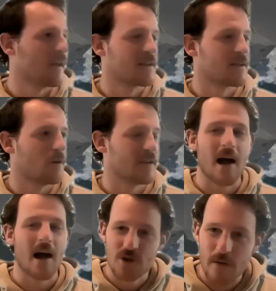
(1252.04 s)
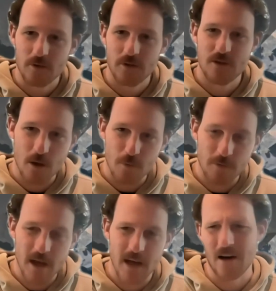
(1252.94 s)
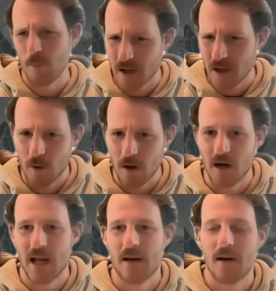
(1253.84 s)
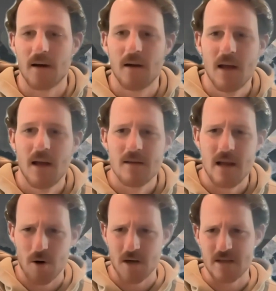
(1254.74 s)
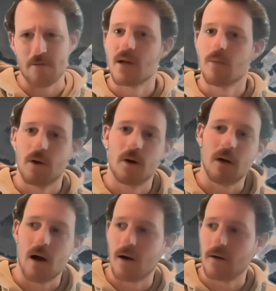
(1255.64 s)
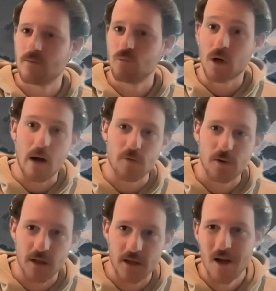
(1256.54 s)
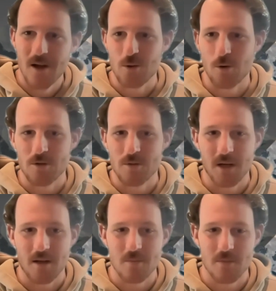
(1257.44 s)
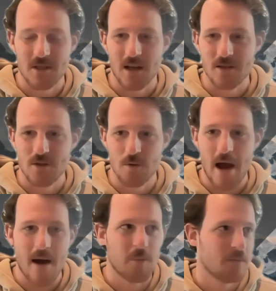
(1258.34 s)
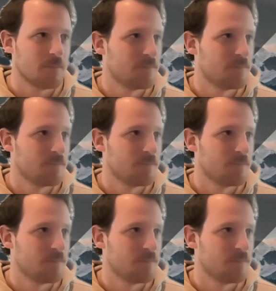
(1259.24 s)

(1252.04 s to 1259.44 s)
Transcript: it's called time travel in Snowflake, and I know BigQuery and Databricks have similar recovery tools because mistakes do happen.